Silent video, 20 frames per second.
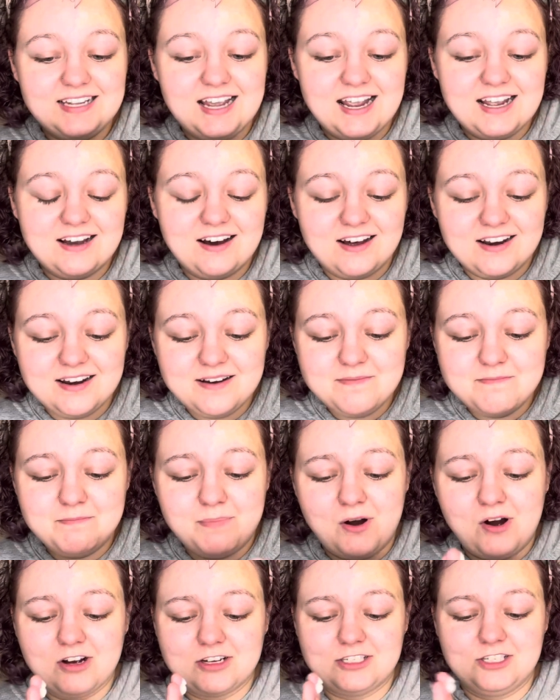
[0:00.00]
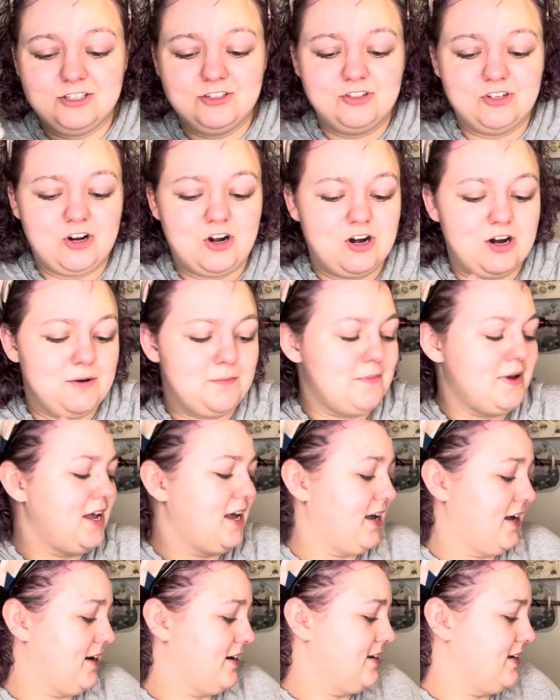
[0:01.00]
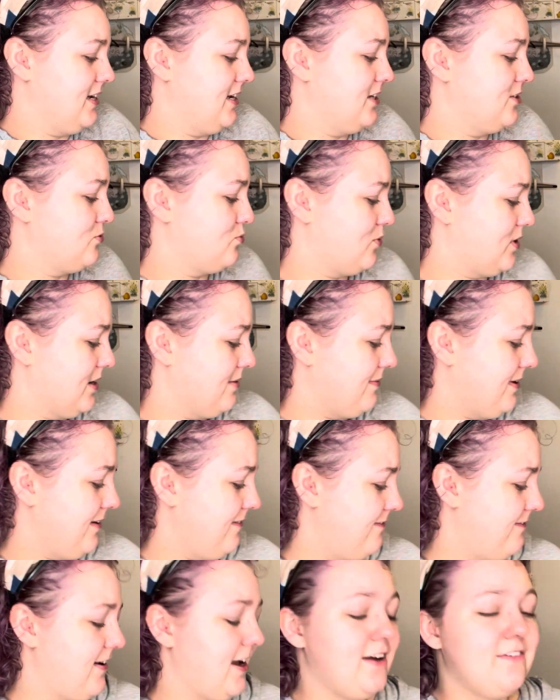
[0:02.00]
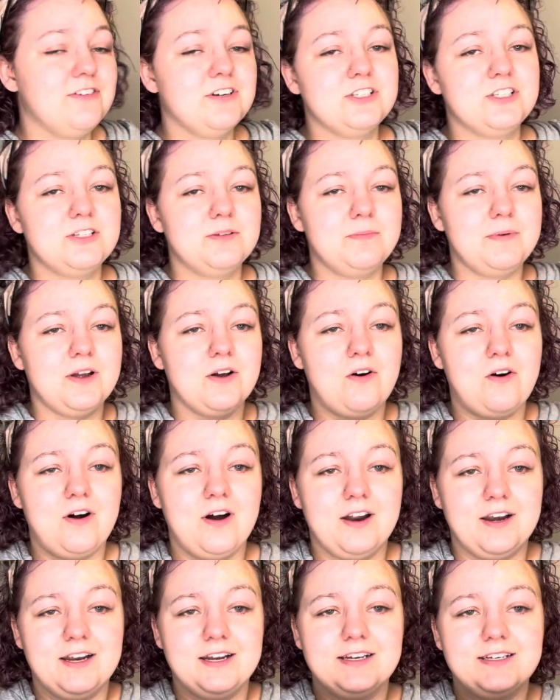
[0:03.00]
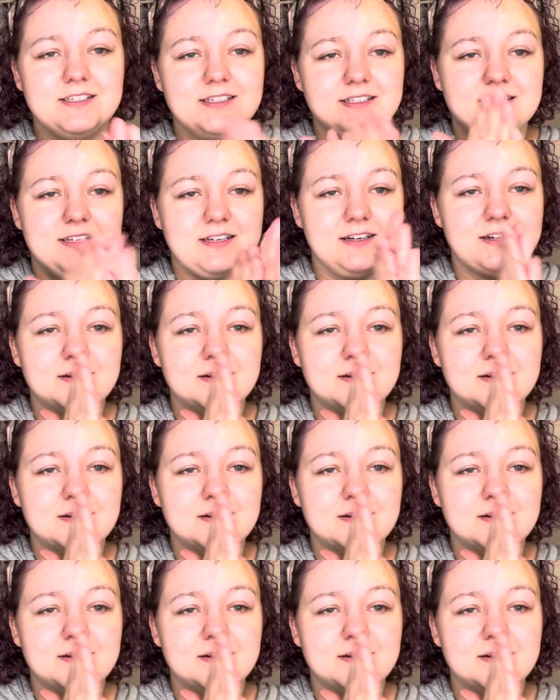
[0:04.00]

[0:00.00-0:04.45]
I got it in BoxyCharm and it's one of my favorites, to be honest.